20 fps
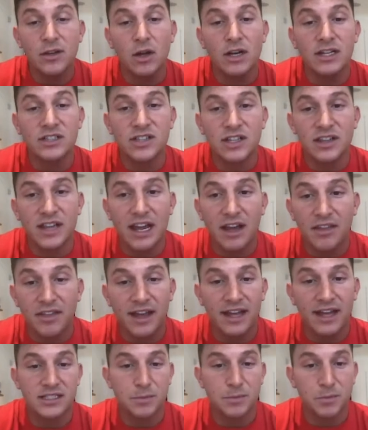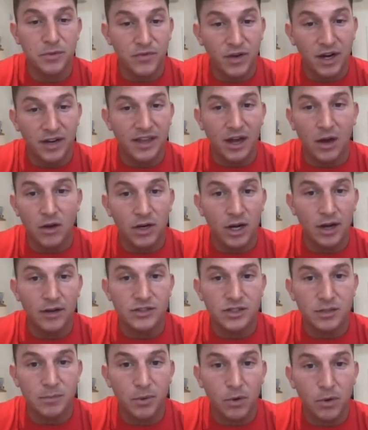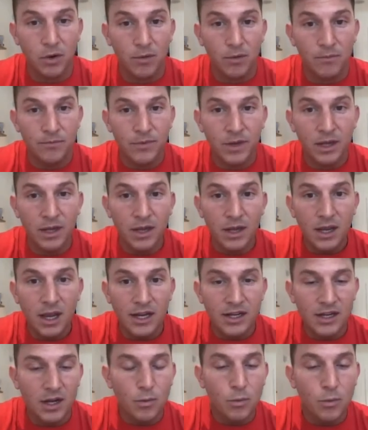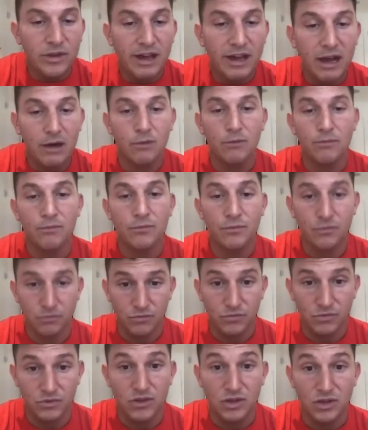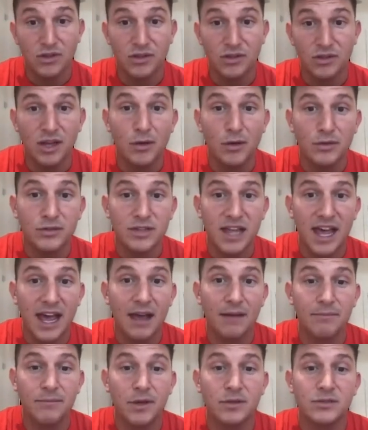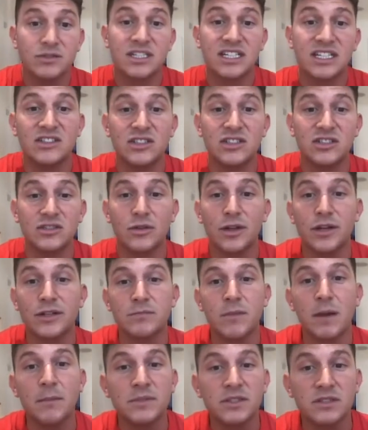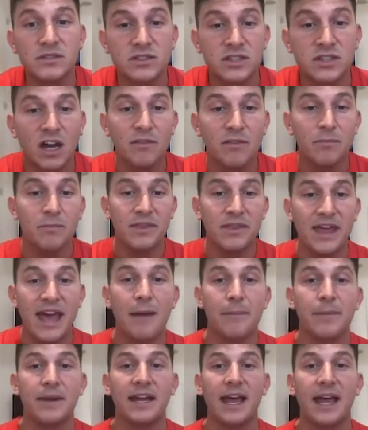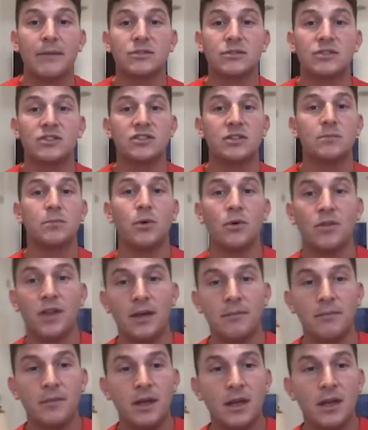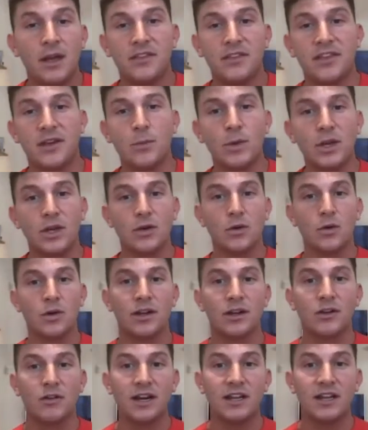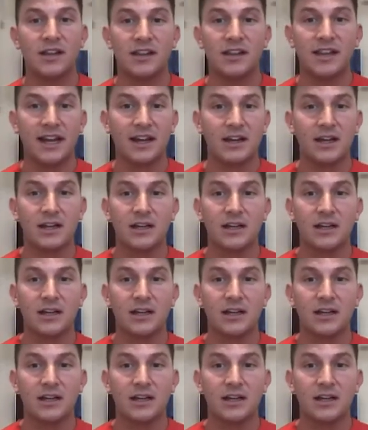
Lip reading: that they are there to provide that ongoing support. Without those teachers or those members of staff there being able to support them, I think we could all agree that can